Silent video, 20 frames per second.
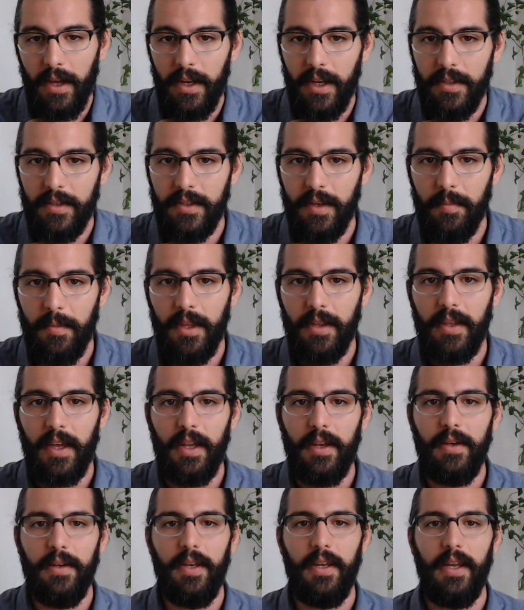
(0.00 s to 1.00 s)
It's something
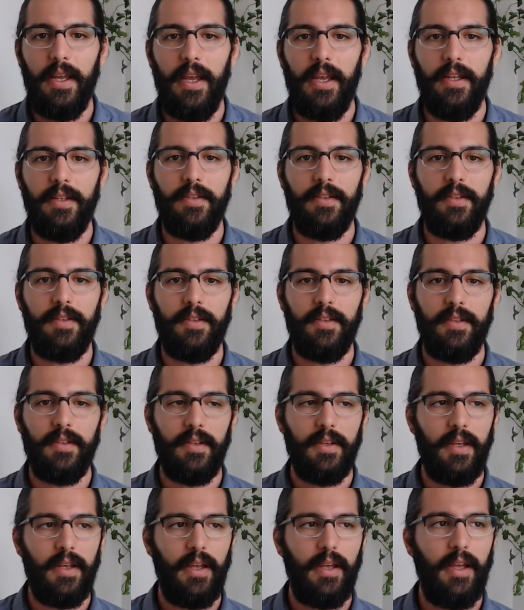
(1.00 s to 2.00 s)
that
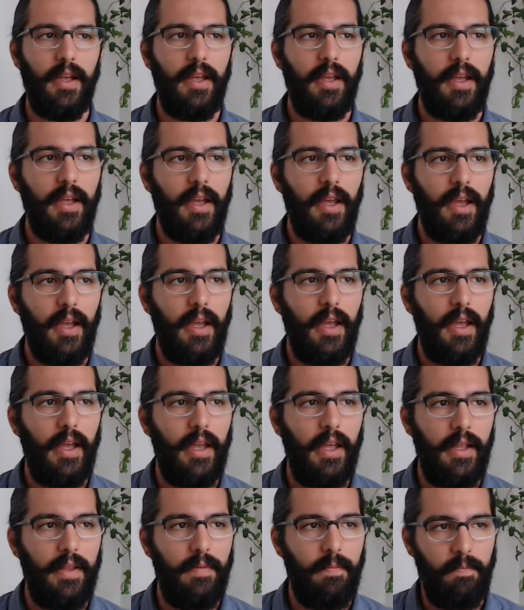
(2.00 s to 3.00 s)

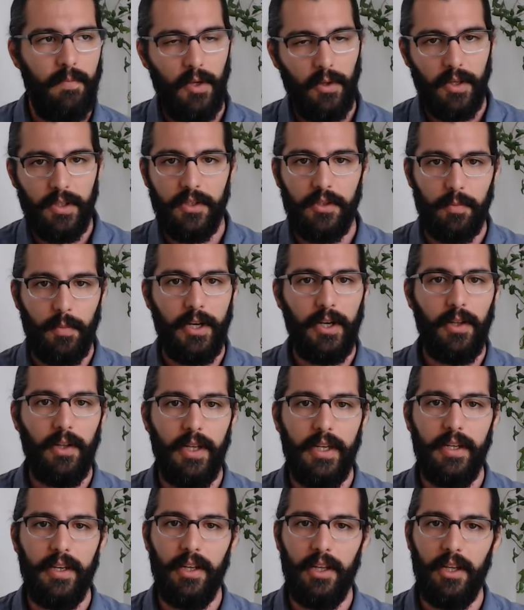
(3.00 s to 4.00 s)
you can sprinkle
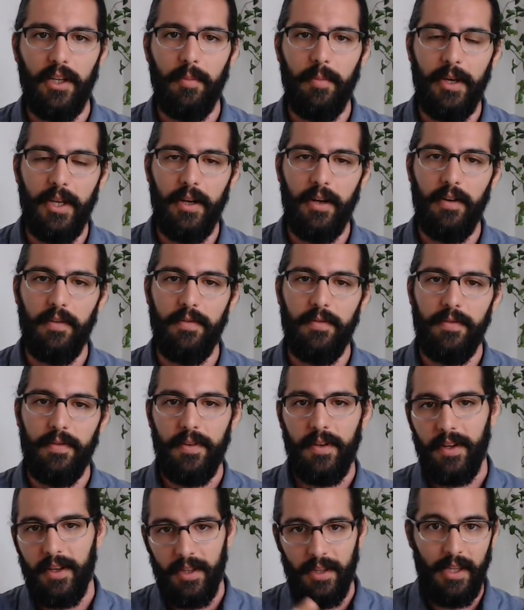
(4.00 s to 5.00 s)
in a little bit of,
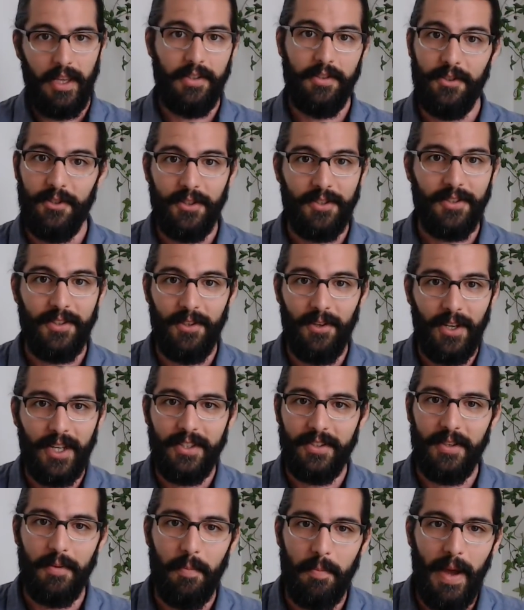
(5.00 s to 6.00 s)
let's just look at
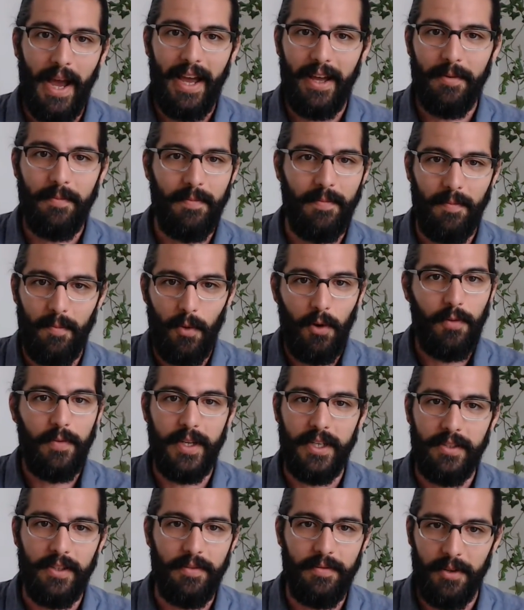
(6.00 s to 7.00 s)
some bad
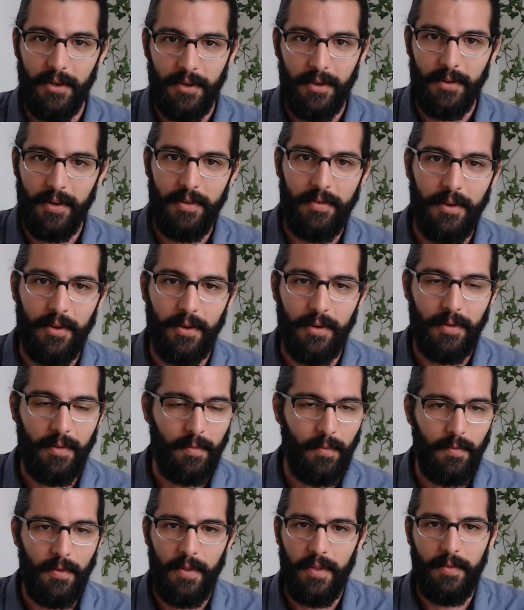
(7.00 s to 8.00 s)
movies if you're
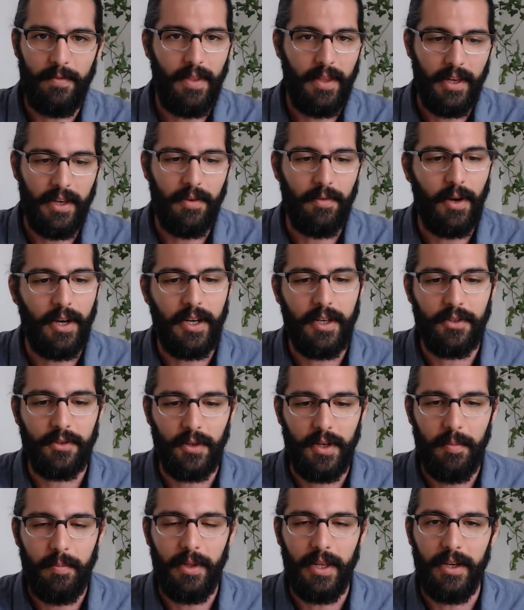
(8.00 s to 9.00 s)
thinking of writing a
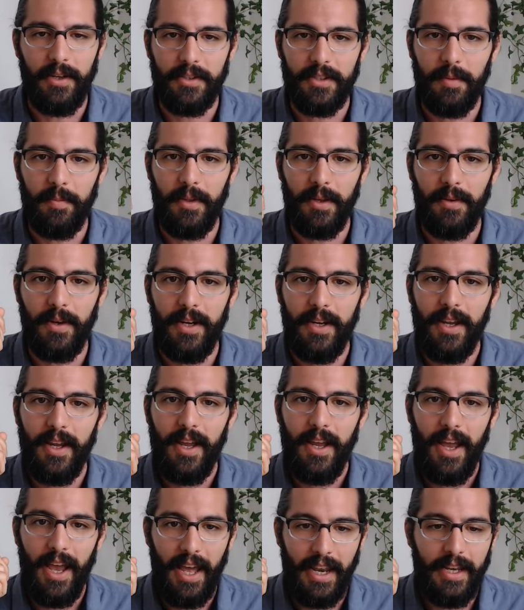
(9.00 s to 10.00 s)
screenplay or something, right?
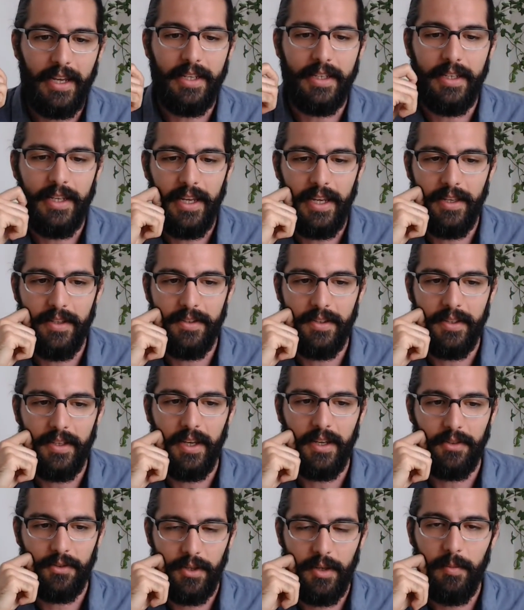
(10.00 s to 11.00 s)
And it is
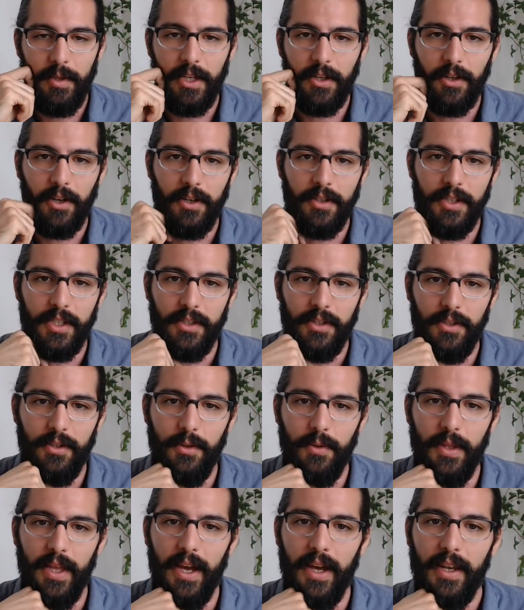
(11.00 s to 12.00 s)
extremely encouraging to do
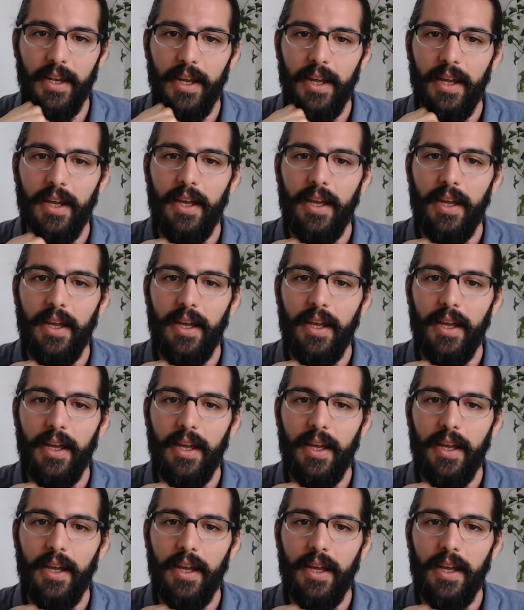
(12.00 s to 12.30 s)
that.